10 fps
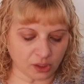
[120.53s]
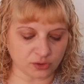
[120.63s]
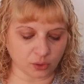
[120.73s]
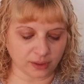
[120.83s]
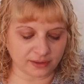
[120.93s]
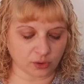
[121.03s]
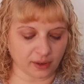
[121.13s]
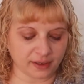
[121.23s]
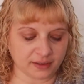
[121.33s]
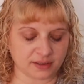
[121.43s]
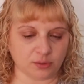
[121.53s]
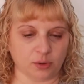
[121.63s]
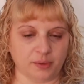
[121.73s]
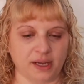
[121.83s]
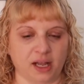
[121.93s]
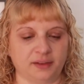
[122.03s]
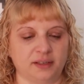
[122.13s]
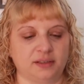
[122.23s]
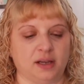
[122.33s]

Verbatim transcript: So let's go ahead and see what we got this